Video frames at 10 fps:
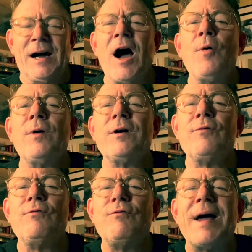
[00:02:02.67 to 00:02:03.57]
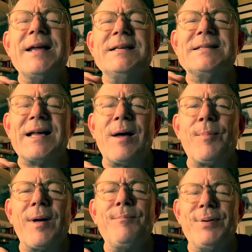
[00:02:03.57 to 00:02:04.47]
I want to raise up
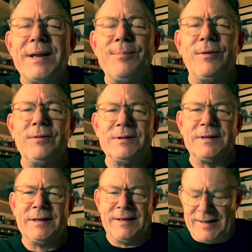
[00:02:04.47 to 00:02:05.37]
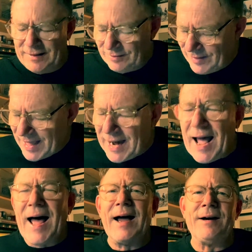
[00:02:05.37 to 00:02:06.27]
a people that
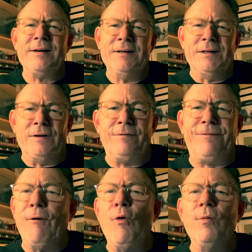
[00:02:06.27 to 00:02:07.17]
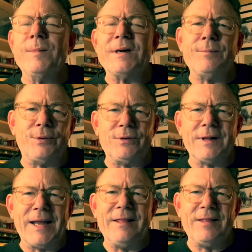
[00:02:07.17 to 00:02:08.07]
are formidable
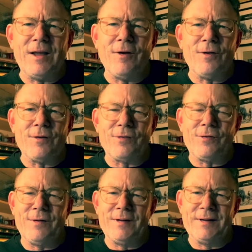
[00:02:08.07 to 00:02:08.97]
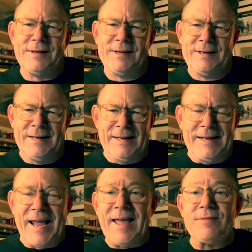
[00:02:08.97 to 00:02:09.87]
in the earth.
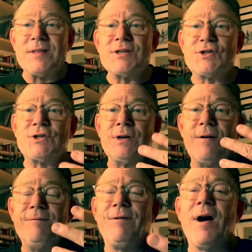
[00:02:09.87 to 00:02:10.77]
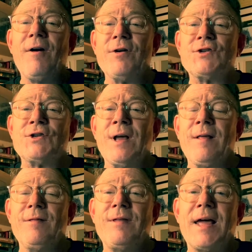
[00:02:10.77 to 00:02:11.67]
And this virus
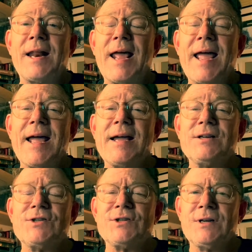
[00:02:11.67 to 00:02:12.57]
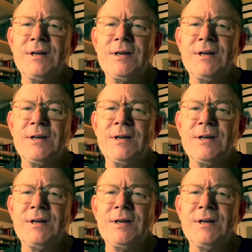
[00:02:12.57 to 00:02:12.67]
that has